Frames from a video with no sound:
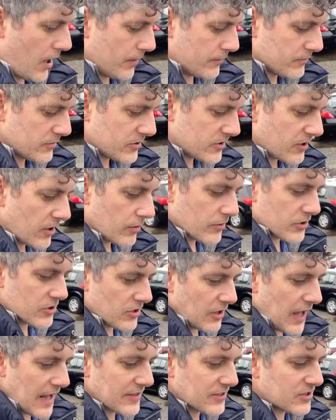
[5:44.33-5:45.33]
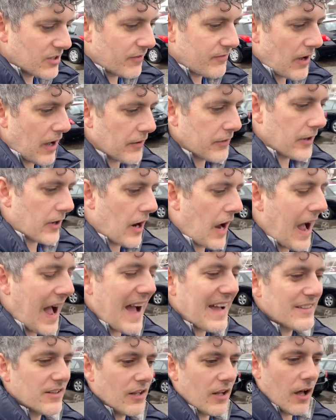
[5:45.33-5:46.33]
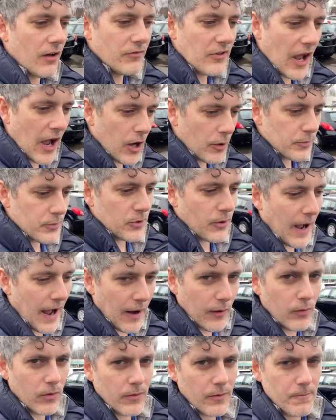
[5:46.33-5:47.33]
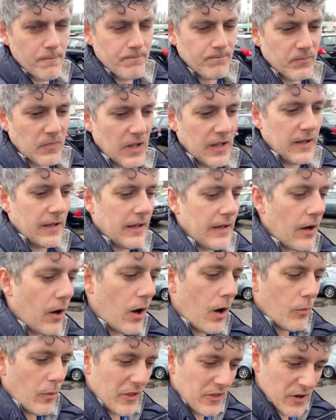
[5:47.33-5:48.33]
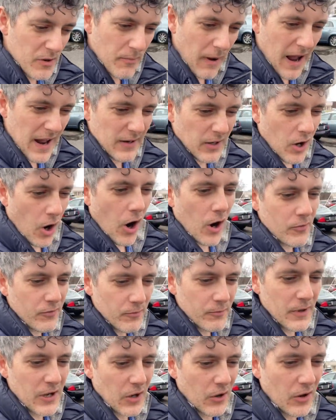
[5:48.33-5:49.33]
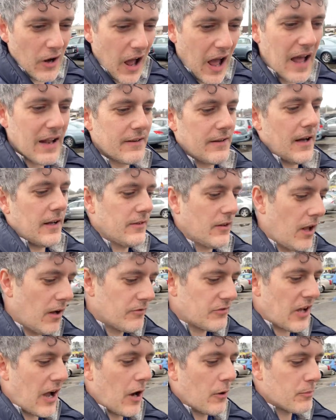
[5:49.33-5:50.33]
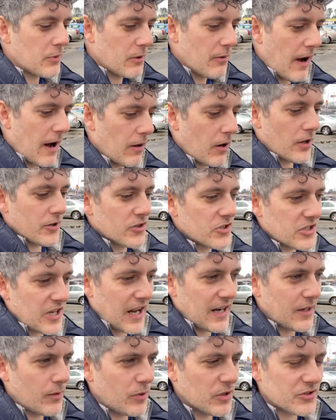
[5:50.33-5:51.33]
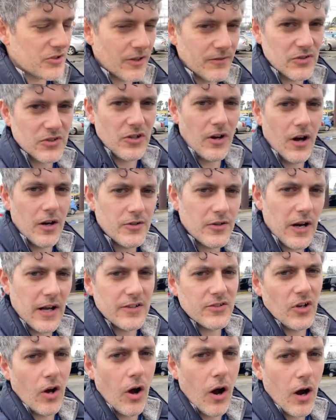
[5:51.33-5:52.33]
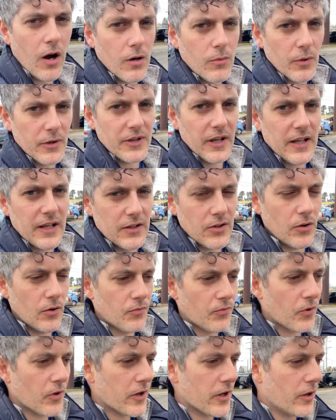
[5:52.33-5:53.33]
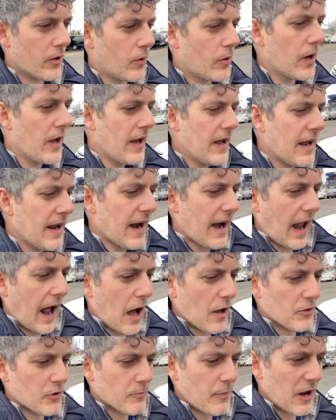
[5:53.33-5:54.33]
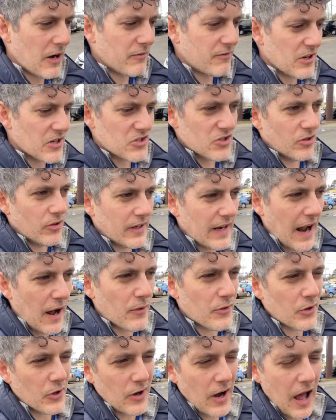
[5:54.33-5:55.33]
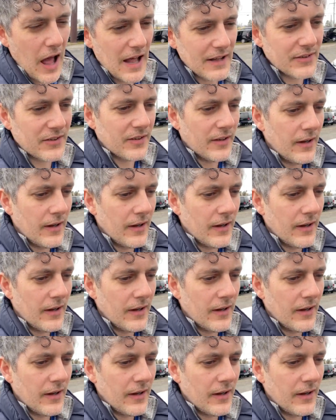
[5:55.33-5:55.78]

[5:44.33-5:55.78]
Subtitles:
So there's a lot of stuff out there. I'd love to help you out, whether you're buying a car from me or not. I'd love to help you out understanding what service contracts are and what they can do for you, how they're beneficial and how they're not.